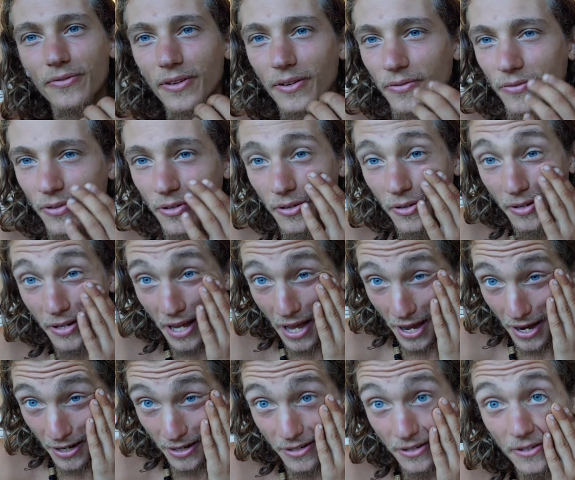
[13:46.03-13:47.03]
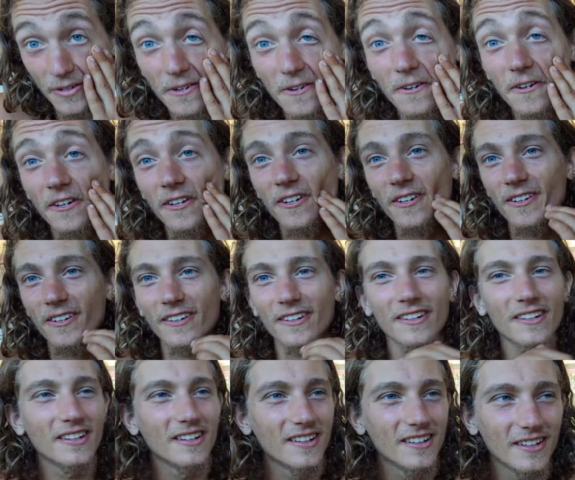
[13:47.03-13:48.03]
if you're an actor or you're
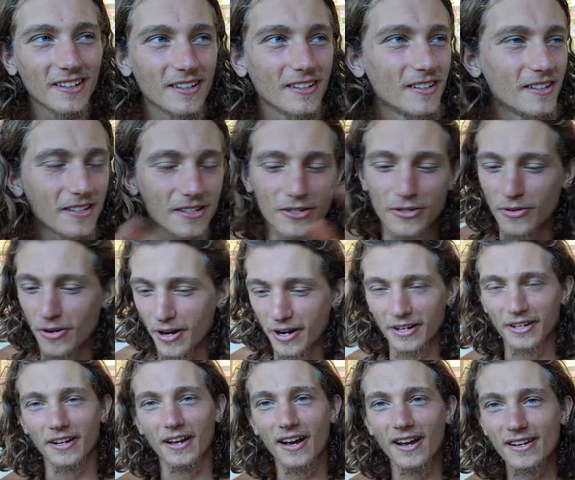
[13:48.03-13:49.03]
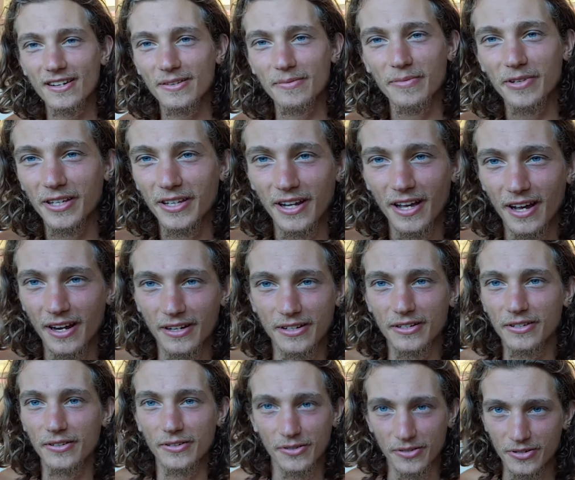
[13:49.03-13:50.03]
trying not to be an
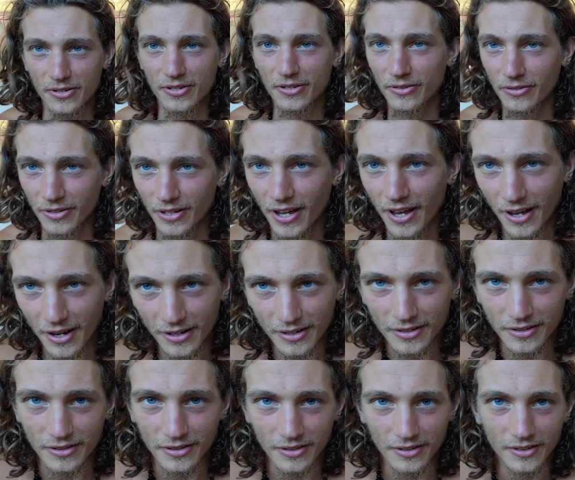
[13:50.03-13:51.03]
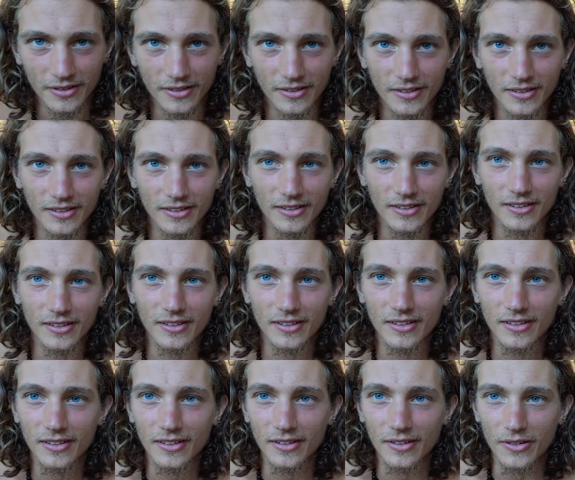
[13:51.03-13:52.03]
actor, you're still an actor.
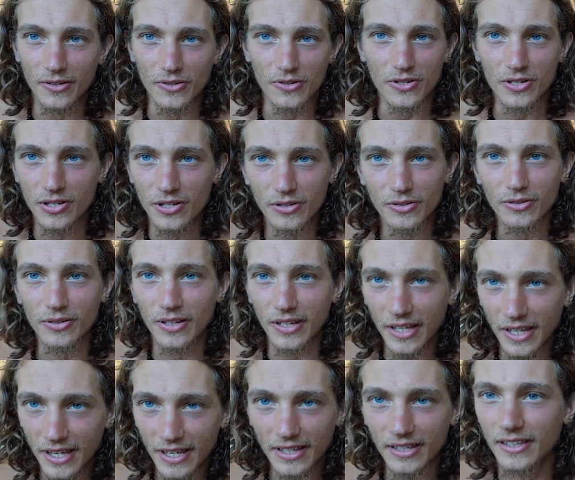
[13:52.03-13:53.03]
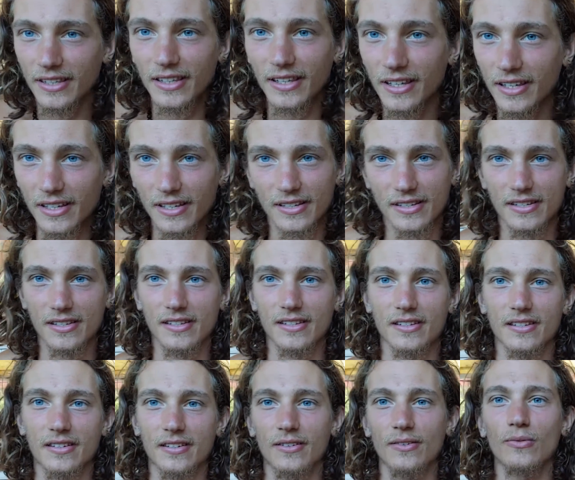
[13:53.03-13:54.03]
You're still in
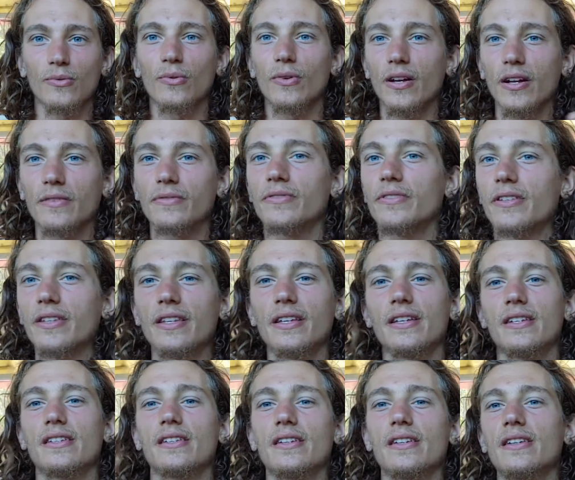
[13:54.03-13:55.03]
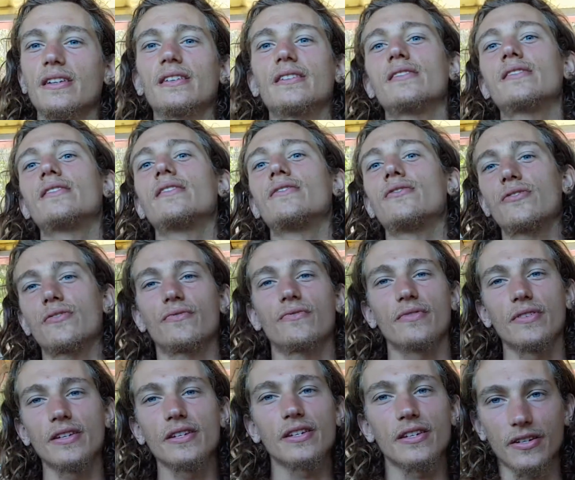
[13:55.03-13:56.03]
this, whatever this is. There's a
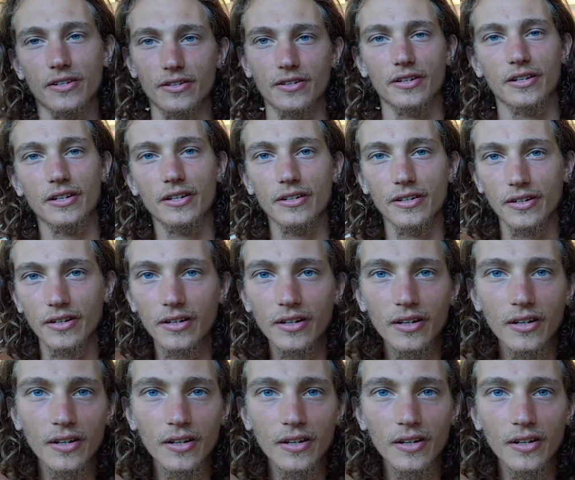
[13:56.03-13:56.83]
reason you're here.